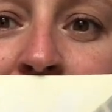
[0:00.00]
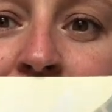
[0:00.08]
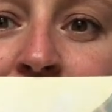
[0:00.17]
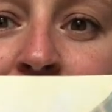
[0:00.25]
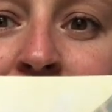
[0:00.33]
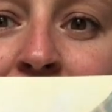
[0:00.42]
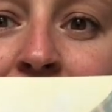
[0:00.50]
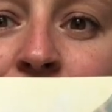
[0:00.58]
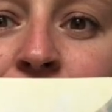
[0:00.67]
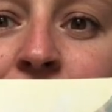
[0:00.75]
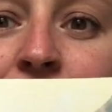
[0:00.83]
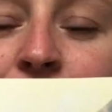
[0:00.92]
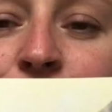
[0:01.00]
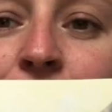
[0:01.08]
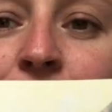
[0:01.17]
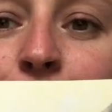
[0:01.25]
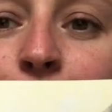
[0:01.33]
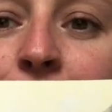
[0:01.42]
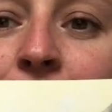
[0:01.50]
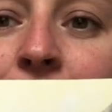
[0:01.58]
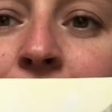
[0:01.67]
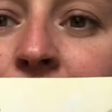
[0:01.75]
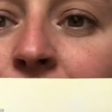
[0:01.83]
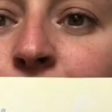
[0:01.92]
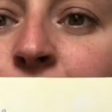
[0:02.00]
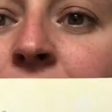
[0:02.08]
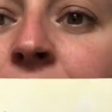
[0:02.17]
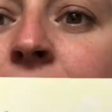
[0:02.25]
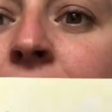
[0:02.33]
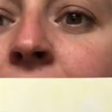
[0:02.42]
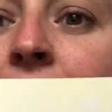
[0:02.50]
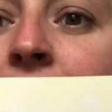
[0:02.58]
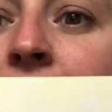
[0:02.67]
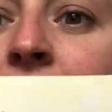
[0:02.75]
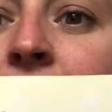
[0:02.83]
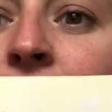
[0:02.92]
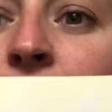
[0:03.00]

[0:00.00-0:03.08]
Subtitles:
And down inside the bucket you can see